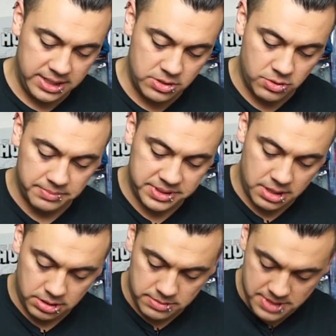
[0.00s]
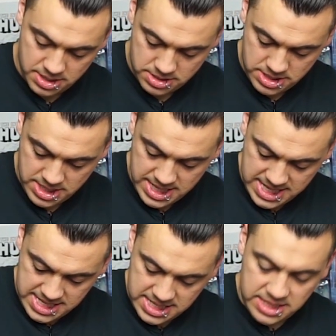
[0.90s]
You know what I'm talking about.
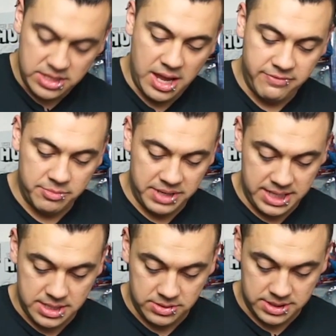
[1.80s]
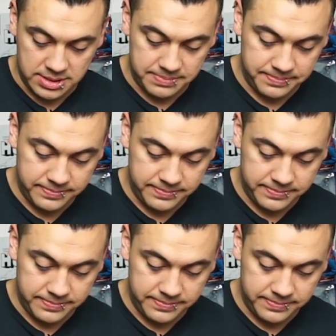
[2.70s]
Everybody knows him.